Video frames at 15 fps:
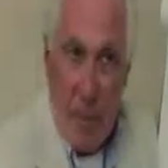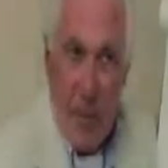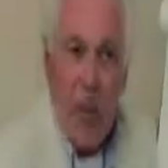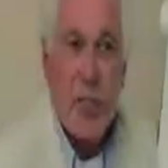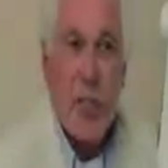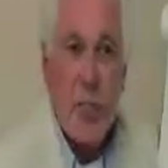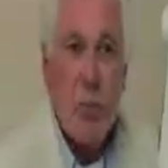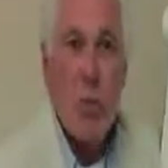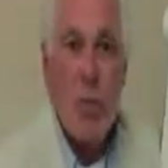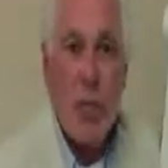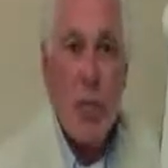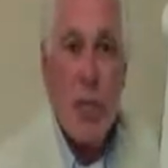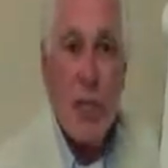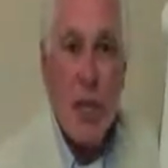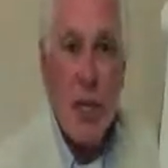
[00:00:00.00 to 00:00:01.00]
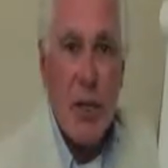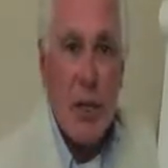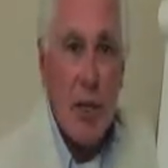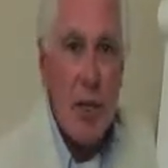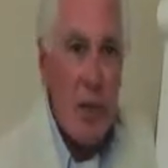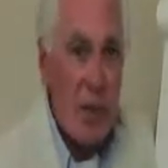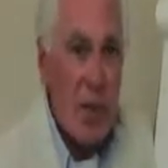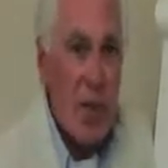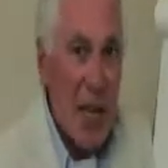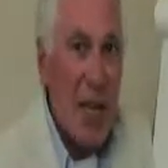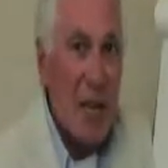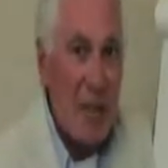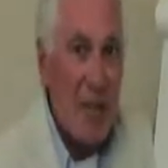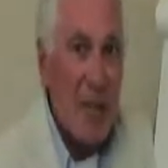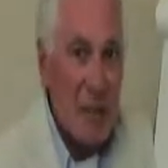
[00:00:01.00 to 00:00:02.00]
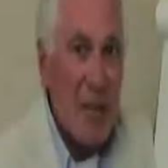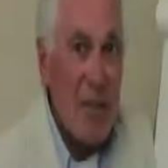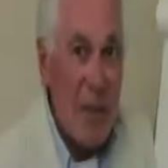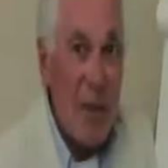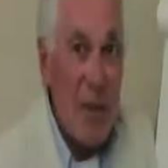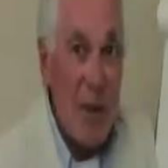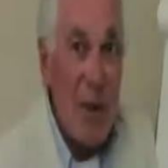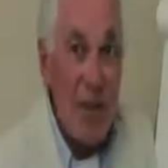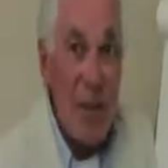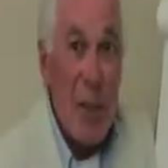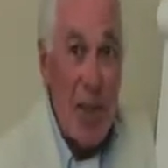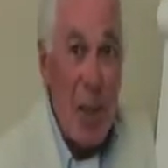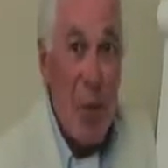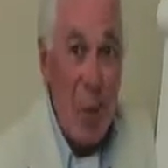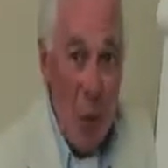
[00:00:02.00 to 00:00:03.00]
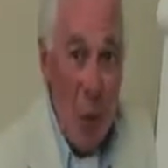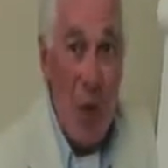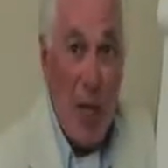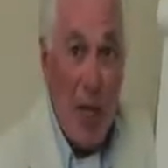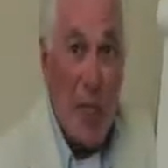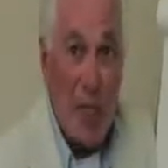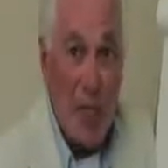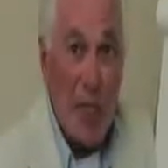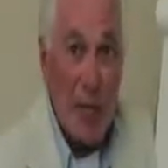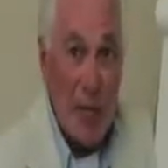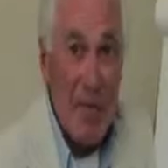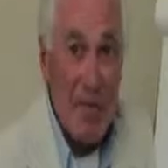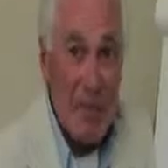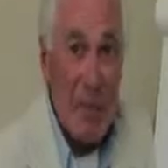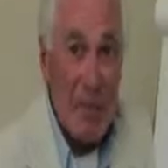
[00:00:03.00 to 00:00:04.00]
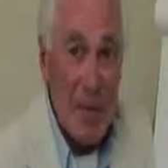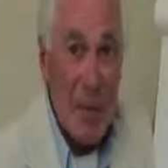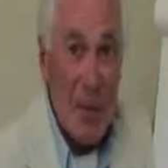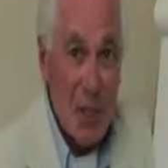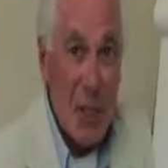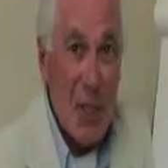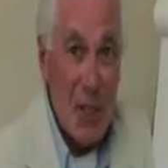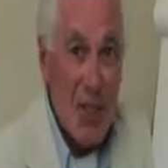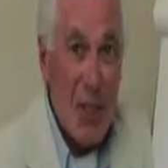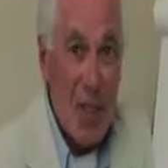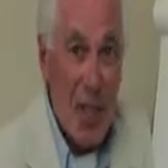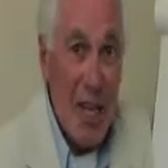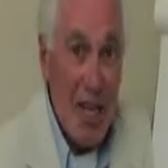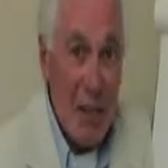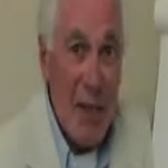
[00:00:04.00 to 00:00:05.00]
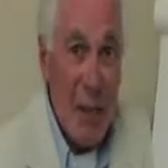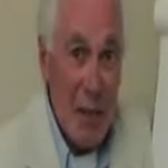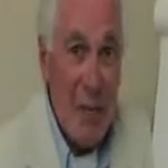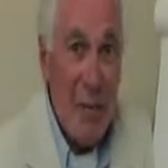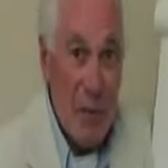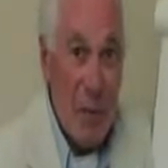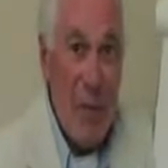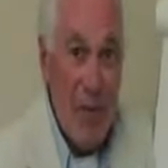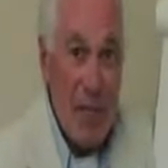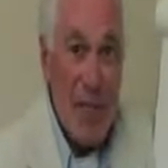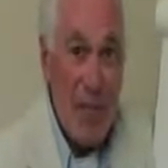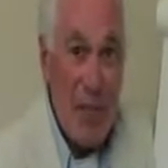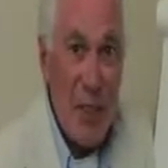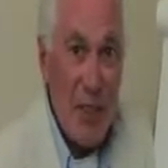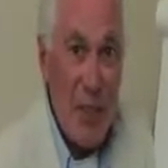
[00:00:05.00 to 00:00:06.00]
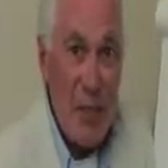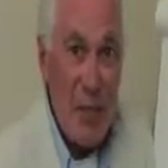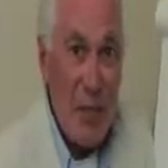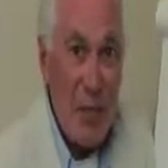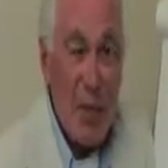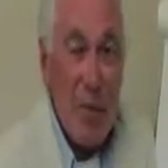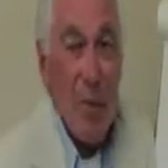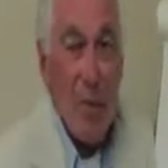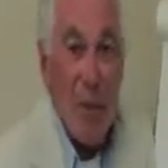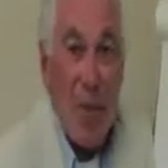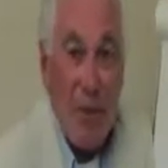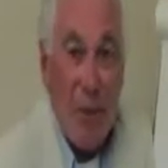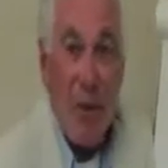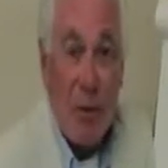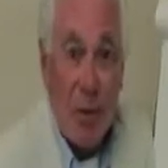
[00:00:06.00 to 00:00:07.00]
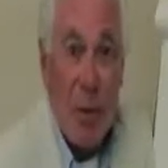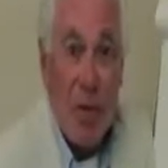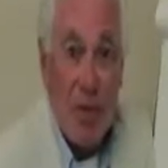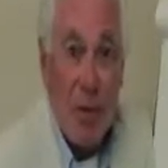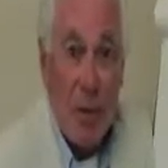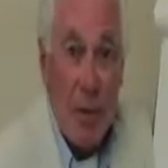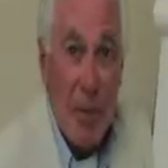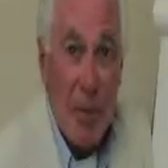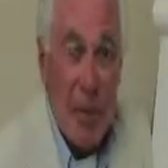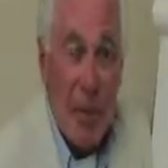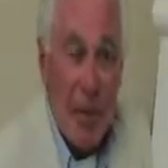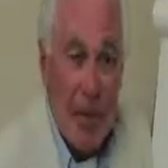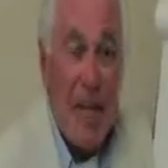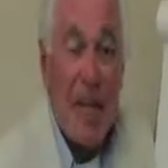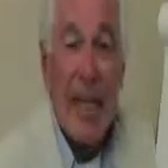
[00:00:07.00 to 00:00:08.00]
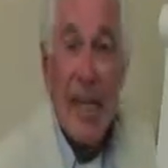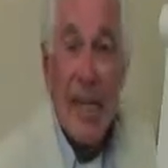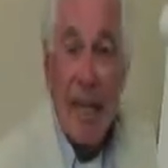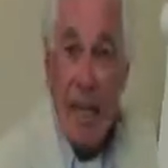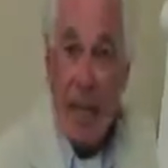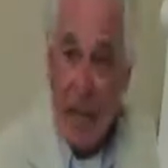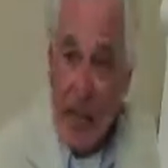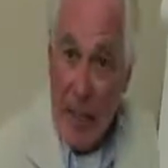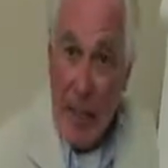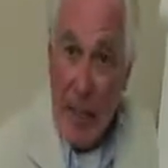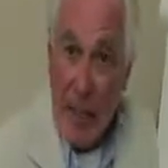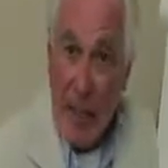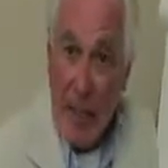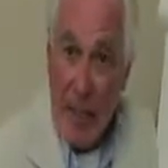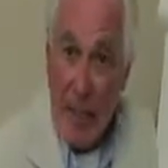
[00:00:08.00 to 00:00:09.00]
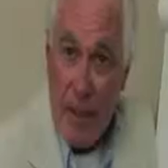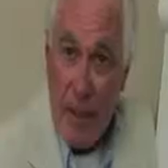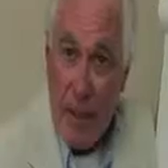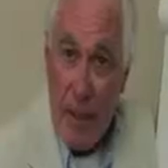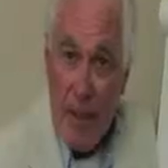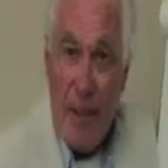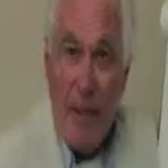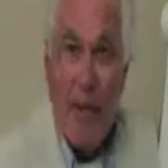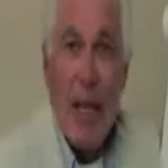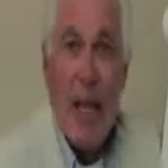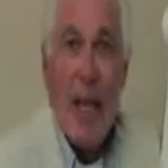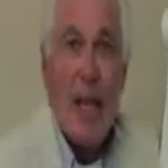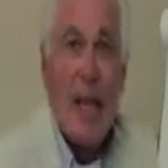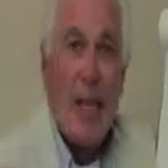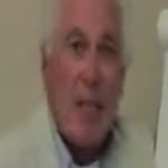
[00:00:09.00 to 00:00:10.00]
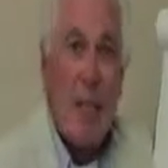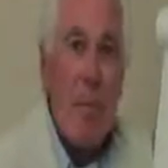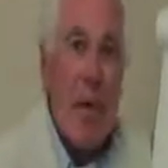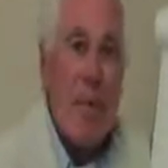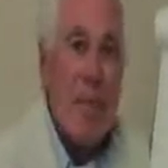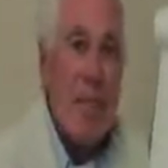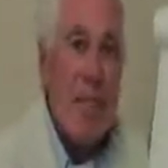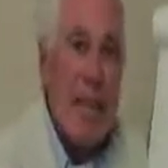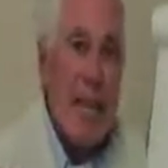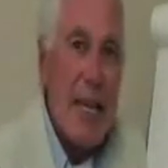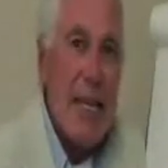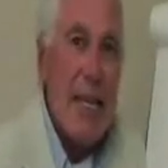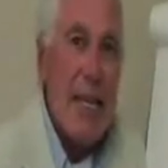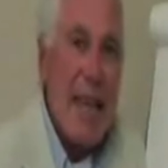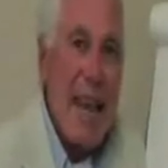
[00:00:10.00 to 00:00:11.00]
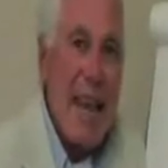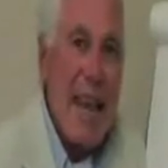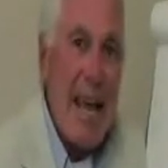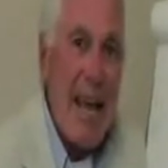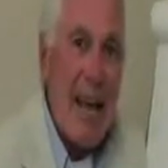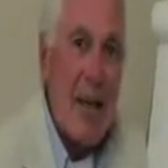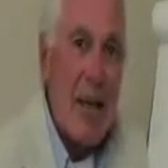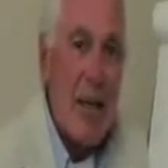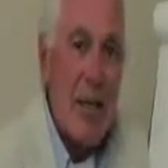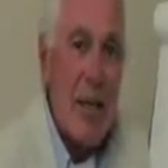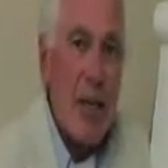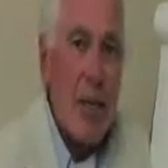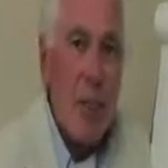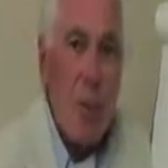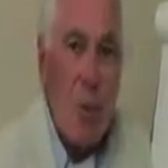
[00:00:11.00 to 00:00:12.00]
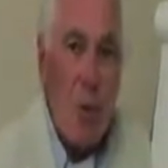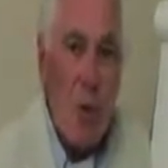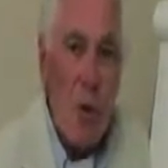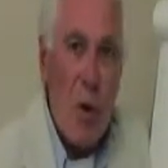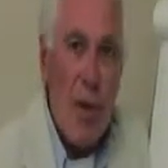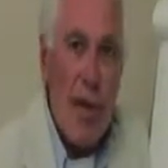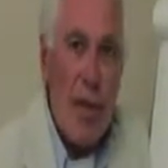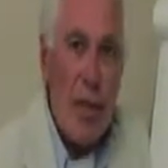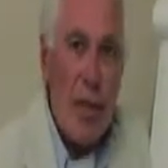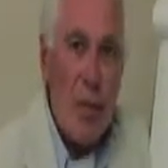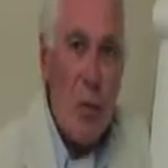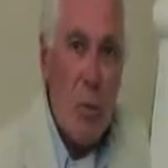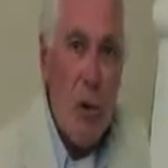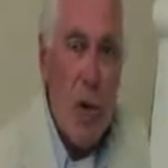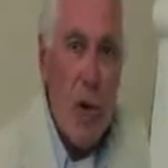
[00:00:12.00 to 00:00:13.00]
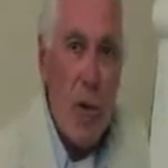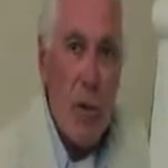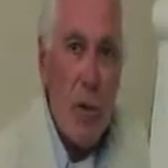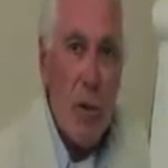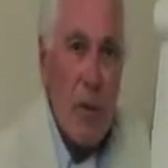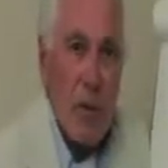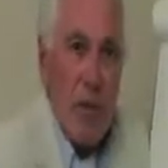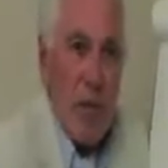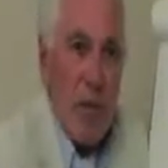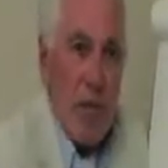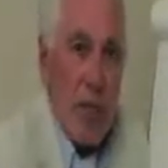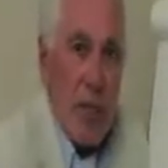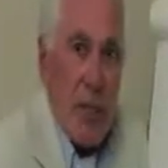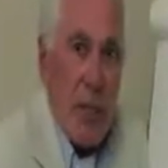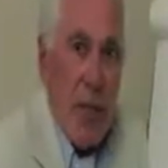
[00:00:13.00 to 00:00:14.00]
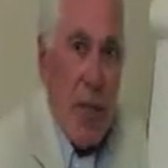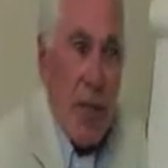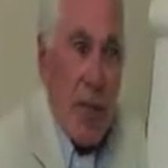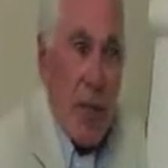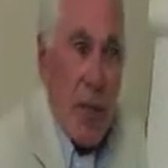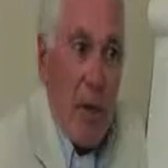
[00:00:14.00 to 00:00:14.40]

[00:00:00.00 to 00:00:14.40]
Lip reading: I just want to check in with you. Is that authentic, sincere information you're giving me? Because I felt really good about it. Yes, it is. And they may say it now in a more relaxed way, whereas yesterday